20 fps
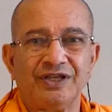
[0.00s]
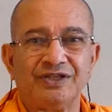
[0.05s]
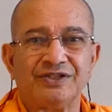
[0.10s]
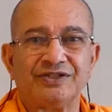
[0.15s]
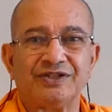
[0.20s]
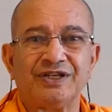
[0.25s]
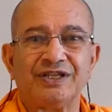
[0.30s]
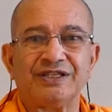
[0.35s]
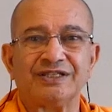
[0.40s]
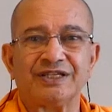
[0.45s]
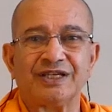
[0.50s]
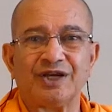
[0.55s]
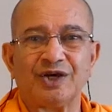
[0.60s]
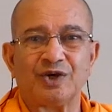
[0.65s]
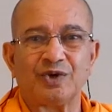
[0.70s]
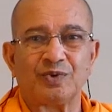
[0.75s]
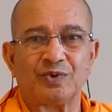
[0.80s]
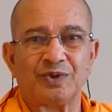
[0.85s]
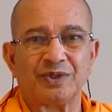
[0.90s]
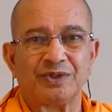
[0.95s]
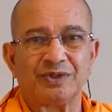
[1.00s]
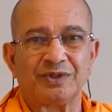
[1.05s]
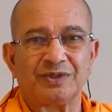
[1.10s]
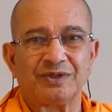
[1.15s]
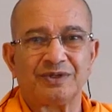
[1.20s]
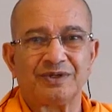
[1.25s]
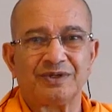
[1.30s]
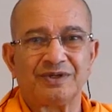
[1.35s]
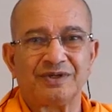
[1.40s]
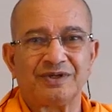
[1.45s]
is reserved.
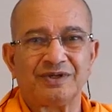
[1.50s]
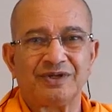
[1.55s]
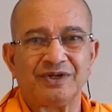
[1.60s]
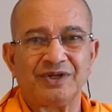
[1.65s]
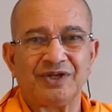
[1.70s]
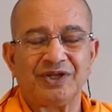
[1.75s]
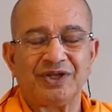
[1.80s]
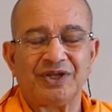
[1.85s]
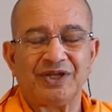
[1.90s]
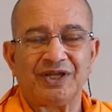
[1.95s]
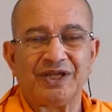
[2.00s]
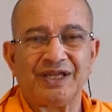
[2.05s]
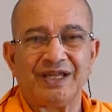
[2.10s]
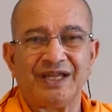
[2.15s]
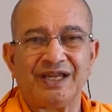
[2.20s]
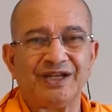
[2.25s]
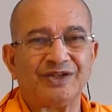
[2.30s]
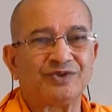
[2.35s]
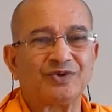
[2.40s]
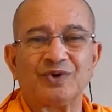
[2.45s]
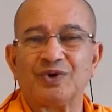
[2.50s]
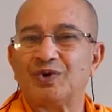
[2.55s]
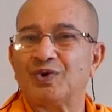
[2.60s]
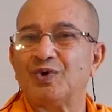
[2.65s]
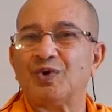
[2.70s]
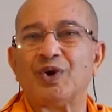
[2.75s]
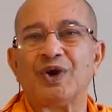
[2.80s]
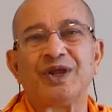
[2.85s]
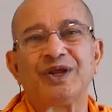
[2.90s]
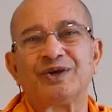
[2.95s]
He is
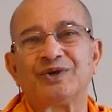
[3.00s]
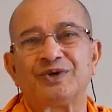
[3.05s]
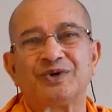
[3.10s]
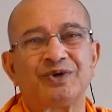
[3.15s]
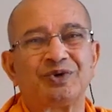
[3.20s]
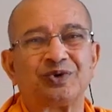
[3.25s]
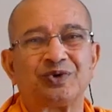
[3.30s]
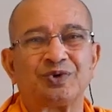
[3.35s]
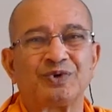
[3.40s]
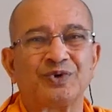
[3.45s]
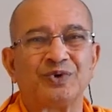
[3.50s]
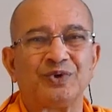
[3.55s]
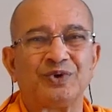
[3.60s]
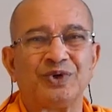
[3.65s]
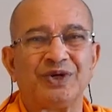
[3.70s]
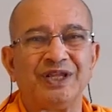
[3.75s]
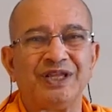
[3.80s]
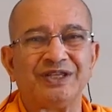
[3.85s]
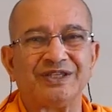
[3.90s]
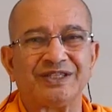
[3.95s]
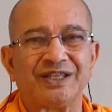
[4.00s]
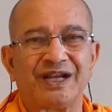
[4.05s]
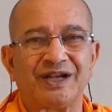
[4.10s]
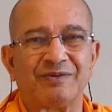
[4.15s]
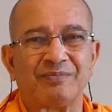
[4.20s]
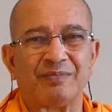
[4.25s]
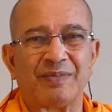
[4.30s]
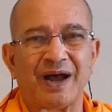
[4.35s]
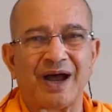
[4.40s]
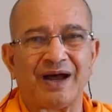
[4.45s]
going to reach
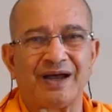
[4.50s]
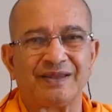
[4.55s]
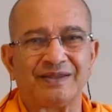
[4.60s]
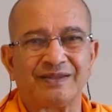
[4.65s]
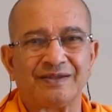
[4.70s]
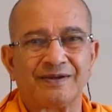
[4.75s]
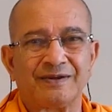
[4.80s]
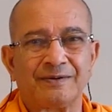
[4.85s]
that path.